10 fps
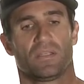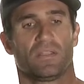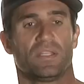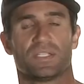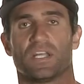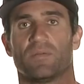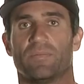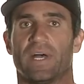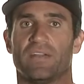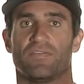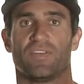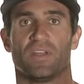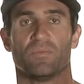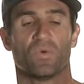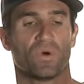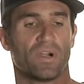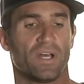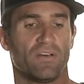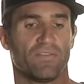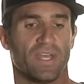this helmet might fit more
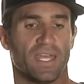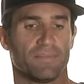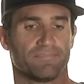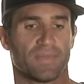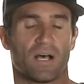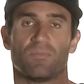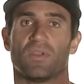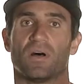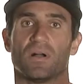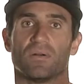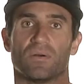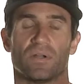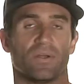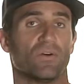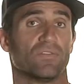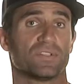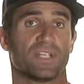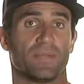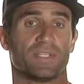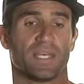of an oblong or an oval
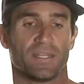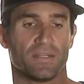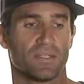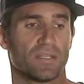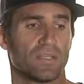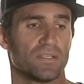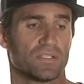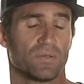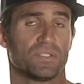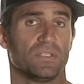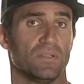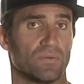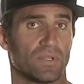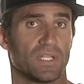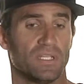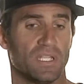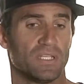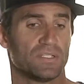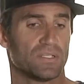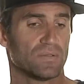shaped head. So you really
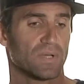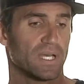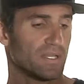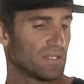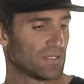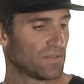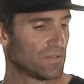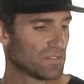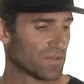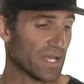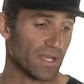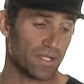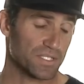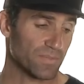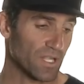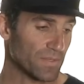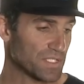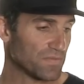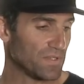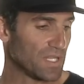need to try on some
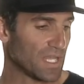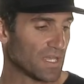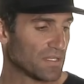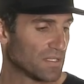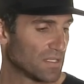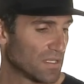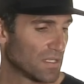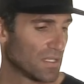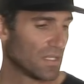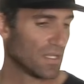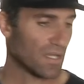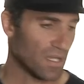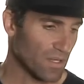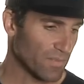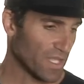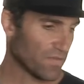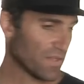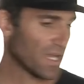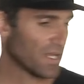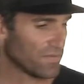helmets if you can. If
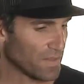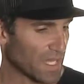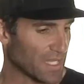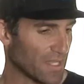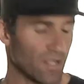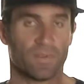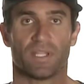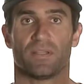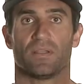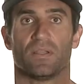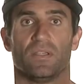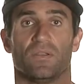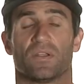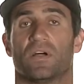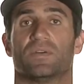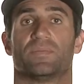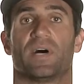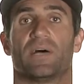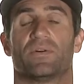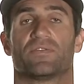not, if you like a helmet, you can always
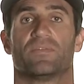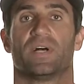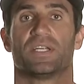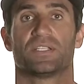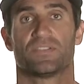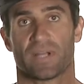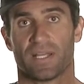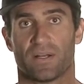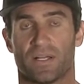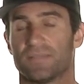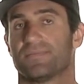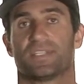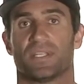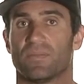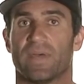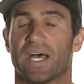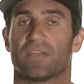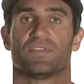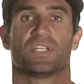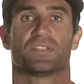buy one from us, try it on, send it back.
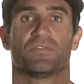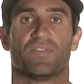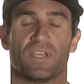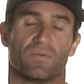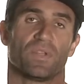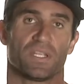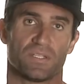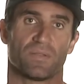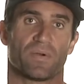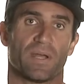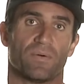If it doesn't fit, we'll get you the right